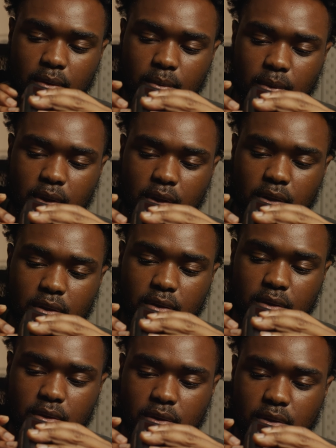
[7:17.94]
1,
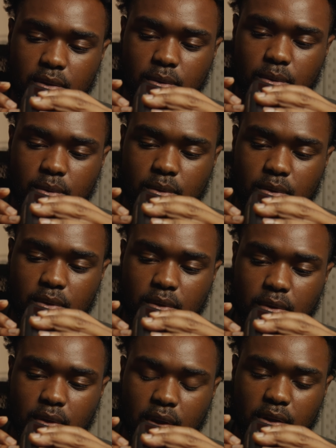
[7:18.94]
2,
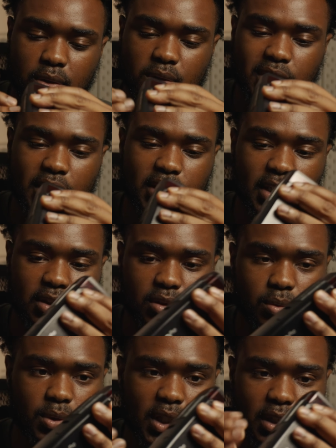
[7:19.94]
so it takes like
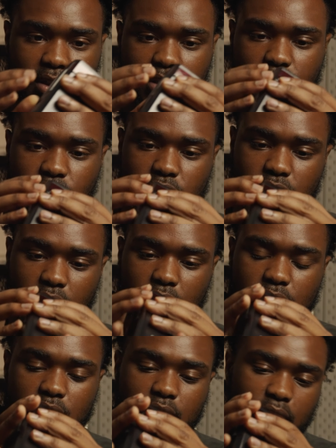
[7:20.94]
2 seconds to
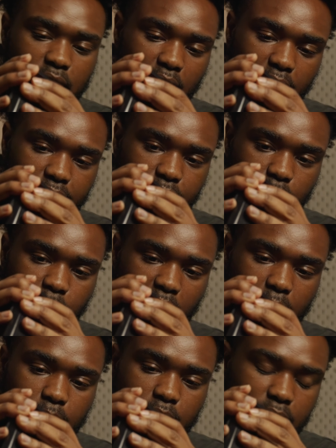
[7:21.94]
recharge at full
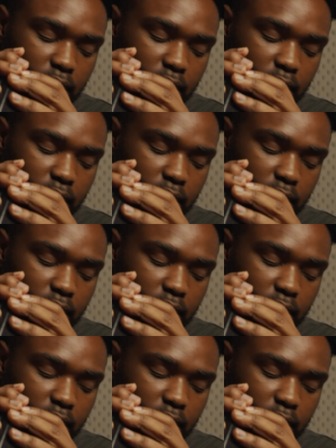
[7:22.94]
power,